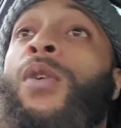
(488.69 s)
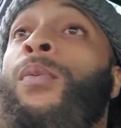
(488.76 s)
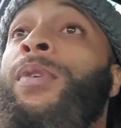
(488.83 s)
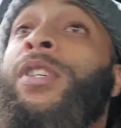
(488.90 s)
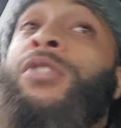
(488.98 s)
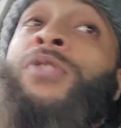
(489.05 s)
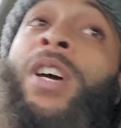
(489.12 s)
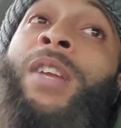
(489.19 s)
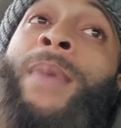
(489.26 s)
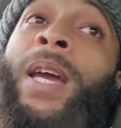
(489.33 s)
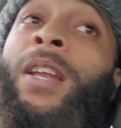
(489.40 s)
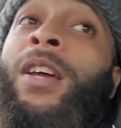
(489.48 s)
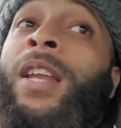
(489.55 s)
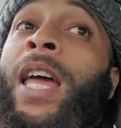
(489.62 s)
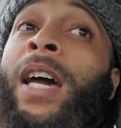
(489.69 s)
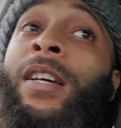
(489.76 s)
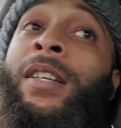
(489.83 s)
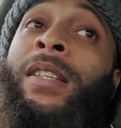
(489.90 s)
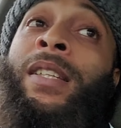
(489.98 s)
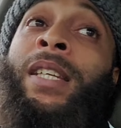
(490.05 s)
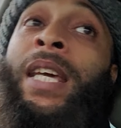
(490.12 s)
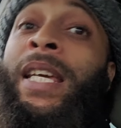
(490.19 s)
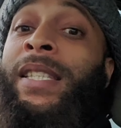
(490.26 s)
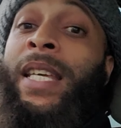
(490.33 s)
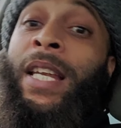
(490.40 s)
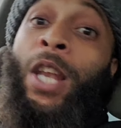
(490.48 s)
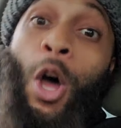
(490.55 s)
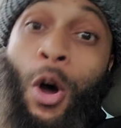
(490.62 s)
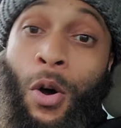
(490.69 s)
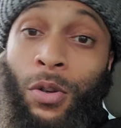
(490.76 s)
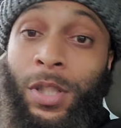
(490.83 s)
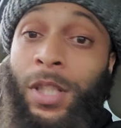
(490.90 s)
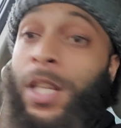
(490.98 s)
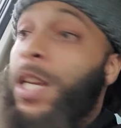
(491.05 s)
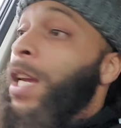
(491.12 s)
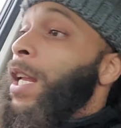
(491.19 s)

We're just trying to make it look like a decent loss,